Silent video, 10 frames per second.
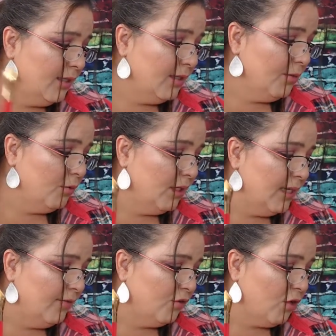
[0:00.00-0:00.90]

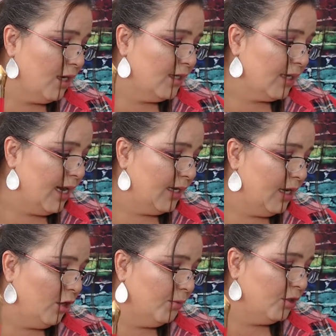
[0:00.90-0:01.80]
relieves dryness and
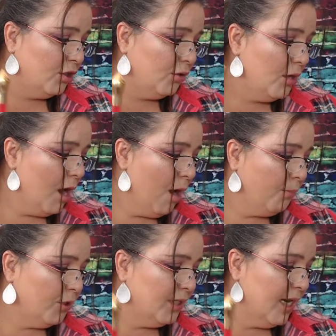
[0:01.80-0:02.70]
helps to
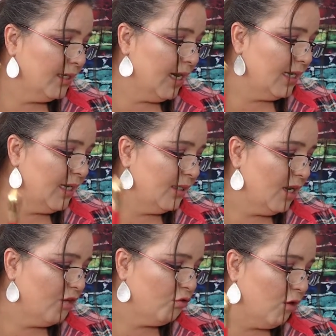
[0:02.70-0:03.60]
protect against
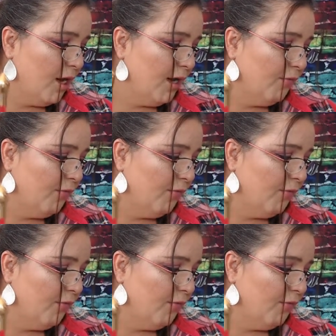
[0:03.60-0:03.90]
drying from